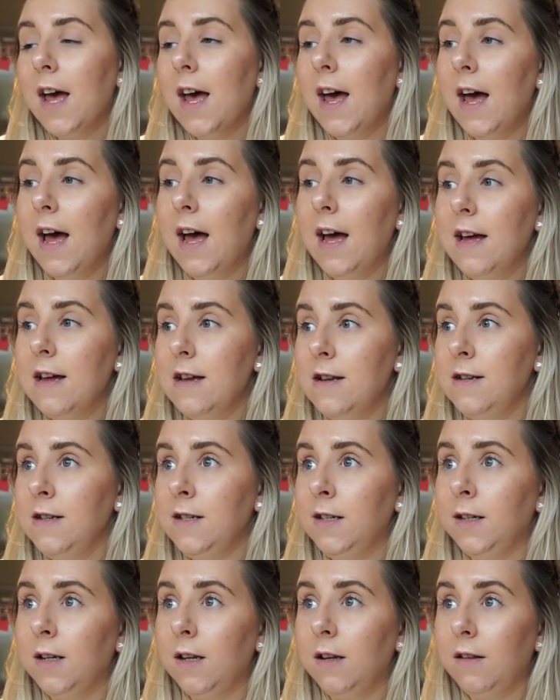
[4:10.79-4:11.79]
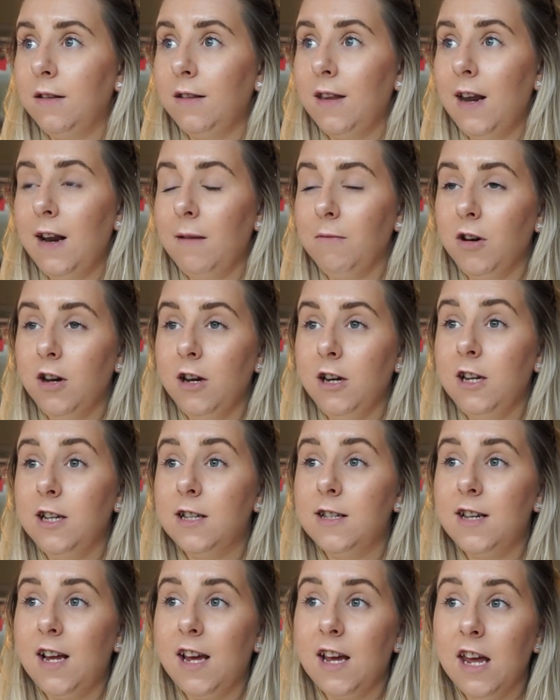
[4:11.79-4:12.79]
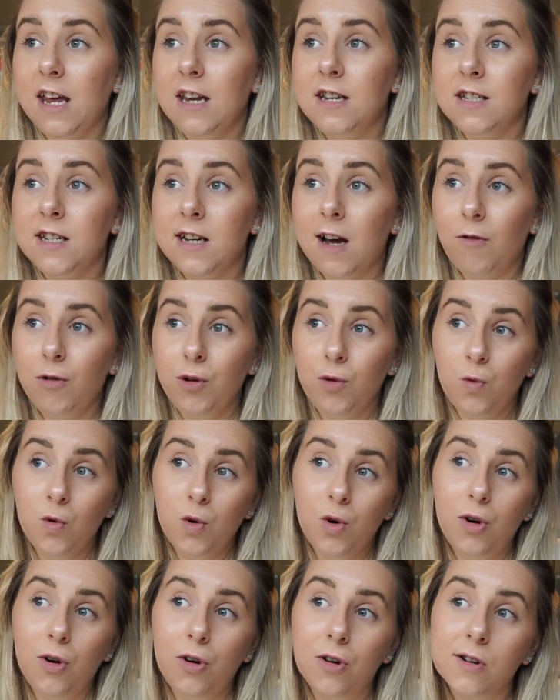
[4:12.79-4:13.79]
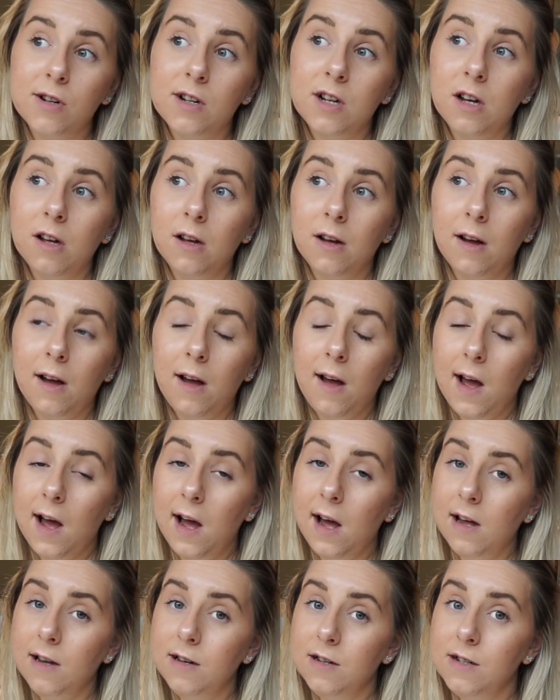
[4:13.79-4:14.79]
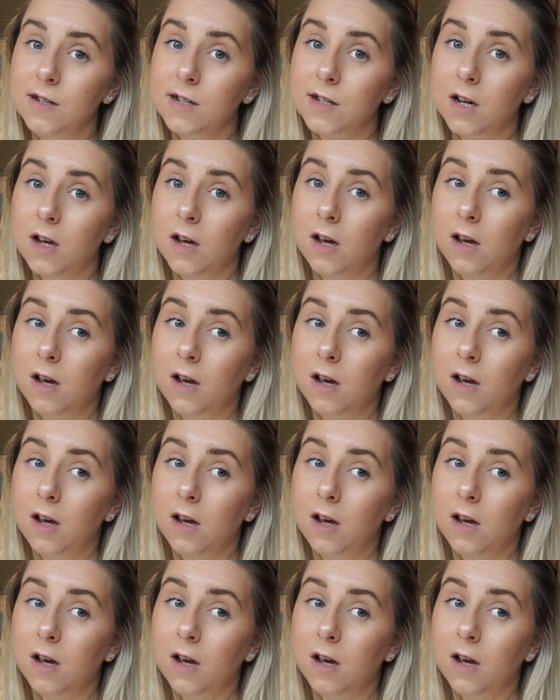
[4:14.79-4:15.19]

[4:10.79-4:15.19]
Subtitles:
and then I'm gonna need to take Indy out on a walk, and